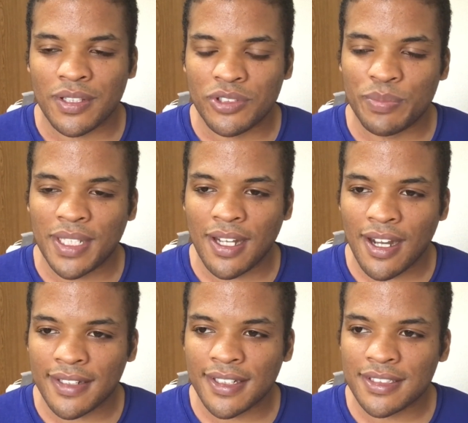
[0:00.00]
To be
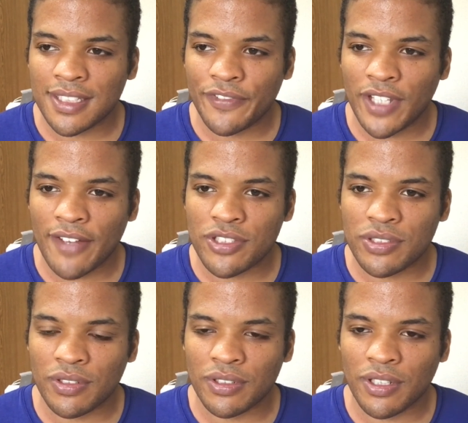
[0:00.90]
honest, if you have
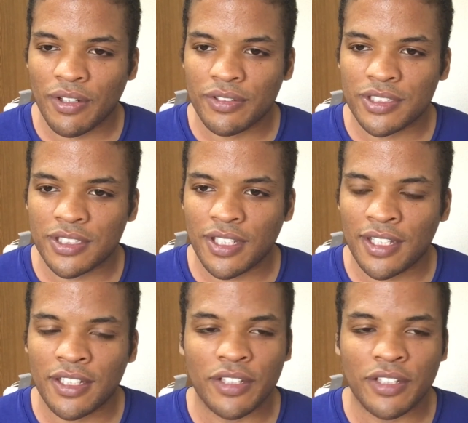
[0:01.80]
student loans and